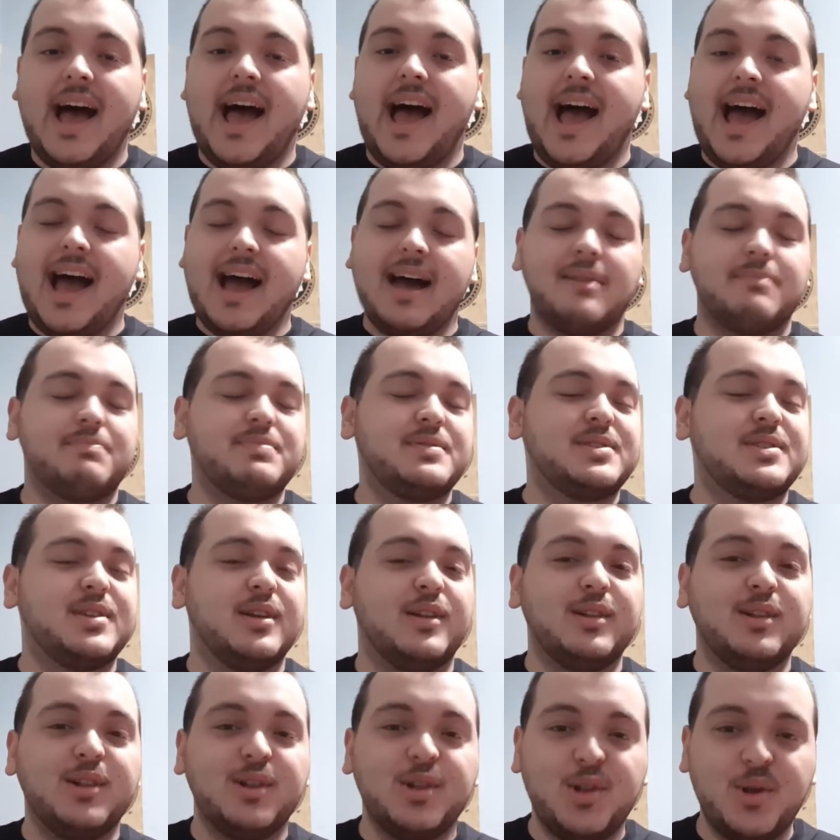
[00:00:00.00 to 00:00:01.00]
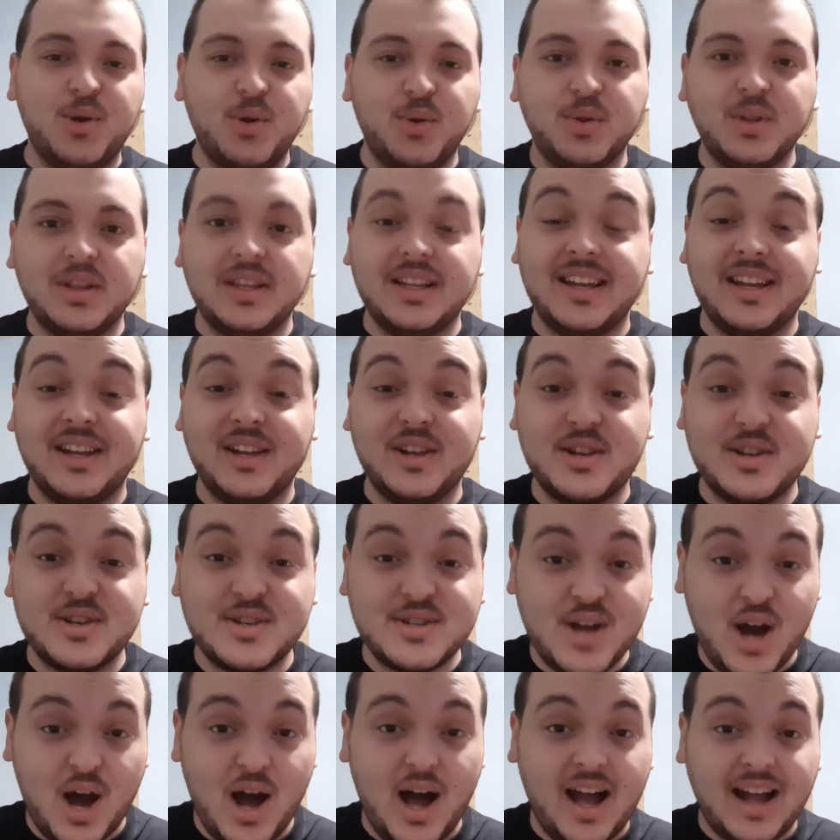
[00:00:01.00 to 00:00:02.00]
absolutely
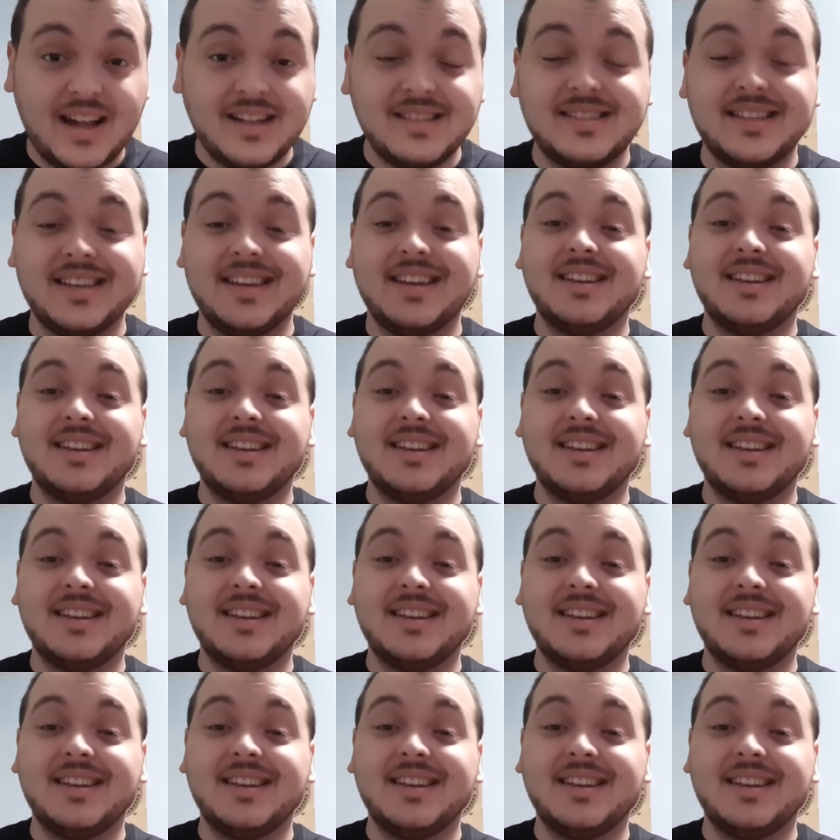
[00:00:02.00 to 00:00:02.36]
not.